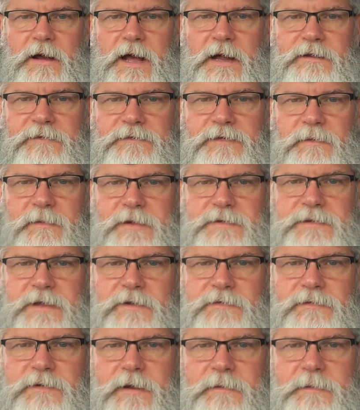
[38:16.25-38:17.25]
How do you feel about
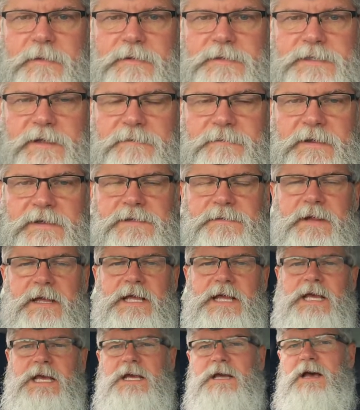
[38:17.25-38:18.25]
Donald Trump comparing himself to Nelson
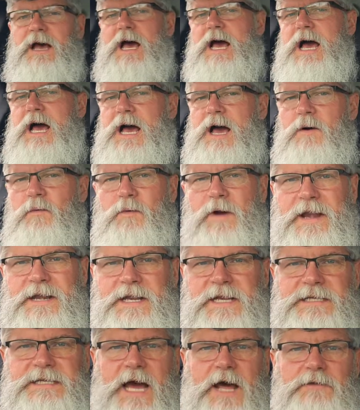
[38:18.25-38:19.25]
Mandela? When
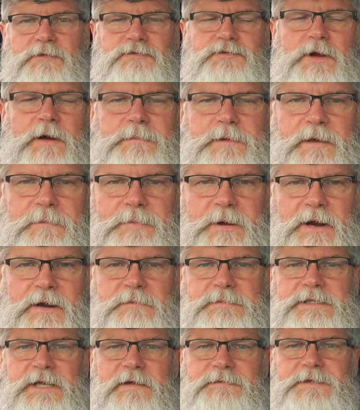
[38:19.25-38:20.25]
did Donald Trump compare
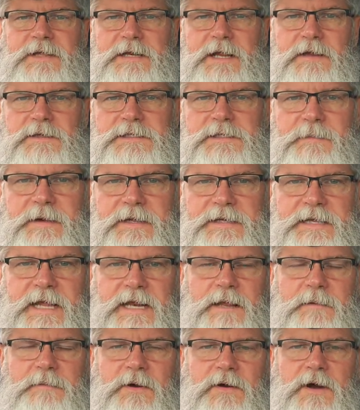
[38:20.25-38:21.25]
himself to Nelson
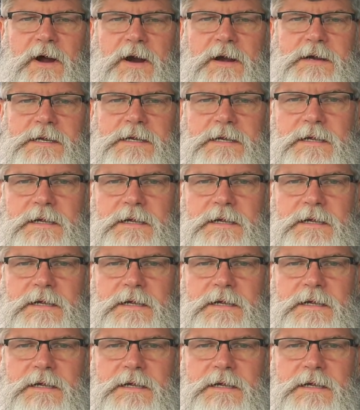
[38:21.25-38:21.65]
Mandela, Bogart?